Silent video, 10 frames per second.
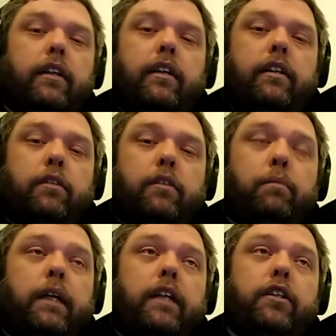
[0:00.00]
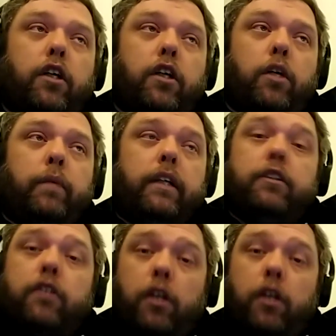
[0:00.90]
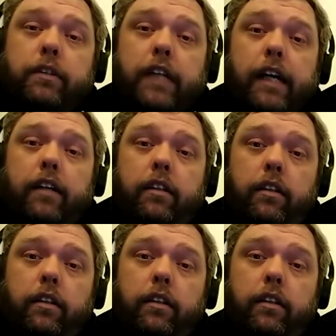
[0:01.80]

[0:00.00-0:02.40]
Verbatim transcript: So me, Jacoby, and Jacoby's dad